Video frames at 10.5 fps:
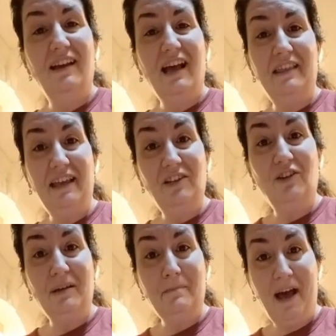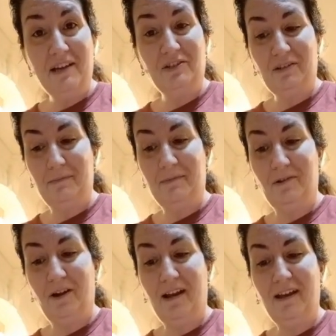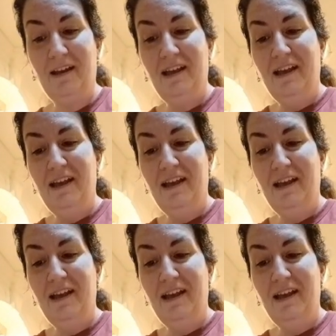And then you can mash them, okay?